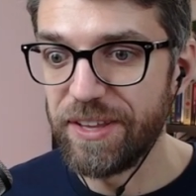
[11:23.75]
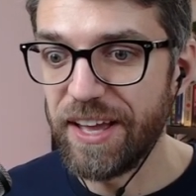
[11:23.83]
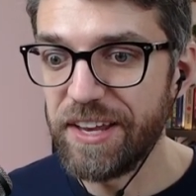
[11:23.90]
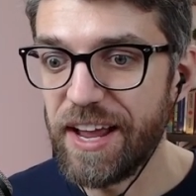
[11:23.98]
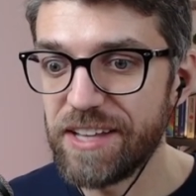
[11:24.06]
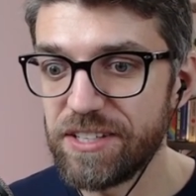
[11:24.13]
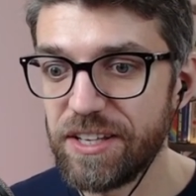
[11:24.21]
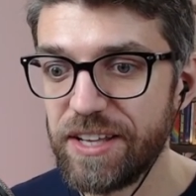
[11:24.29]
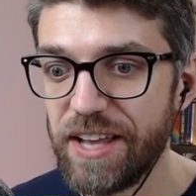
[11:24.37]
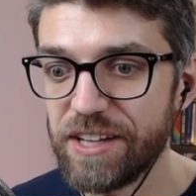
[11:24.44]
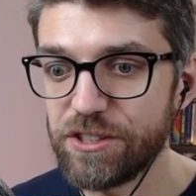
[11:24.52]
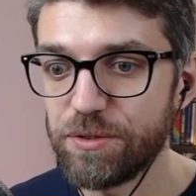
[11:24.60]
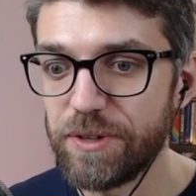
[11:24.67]
That adds an
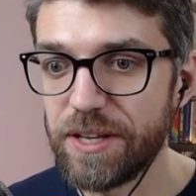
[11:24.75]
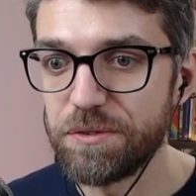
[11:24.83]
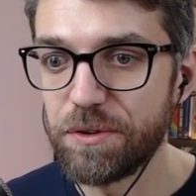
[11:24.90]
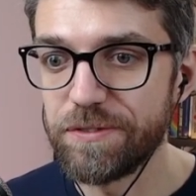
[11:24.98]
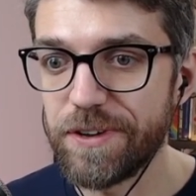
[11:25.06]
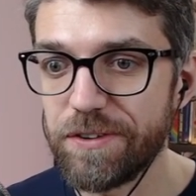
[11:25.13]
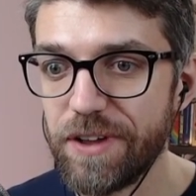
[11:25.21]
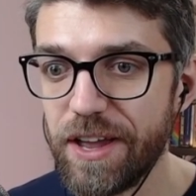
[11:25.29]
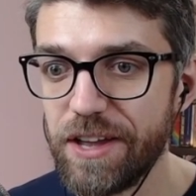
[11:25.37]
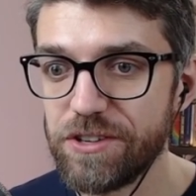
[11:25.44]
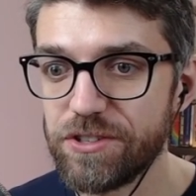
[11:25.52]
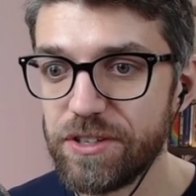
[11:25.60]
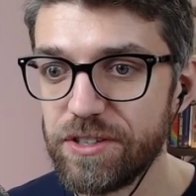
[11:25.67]
extra level of
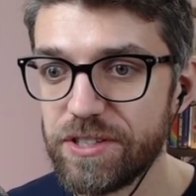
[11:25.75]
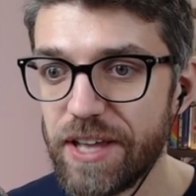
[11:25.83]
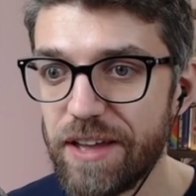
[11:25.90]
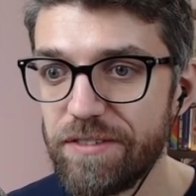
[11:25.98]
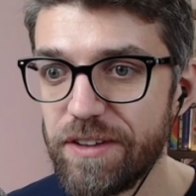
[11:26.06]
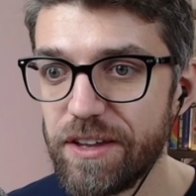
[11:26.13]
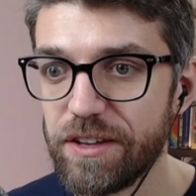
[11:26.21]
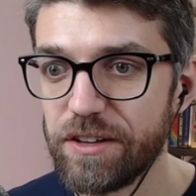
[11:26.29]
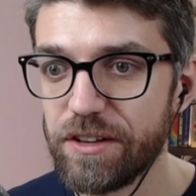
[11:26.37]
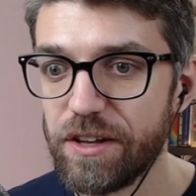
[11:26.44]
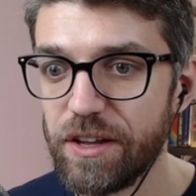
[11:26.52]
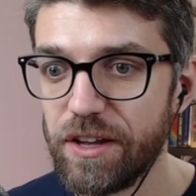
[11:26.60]
variation is having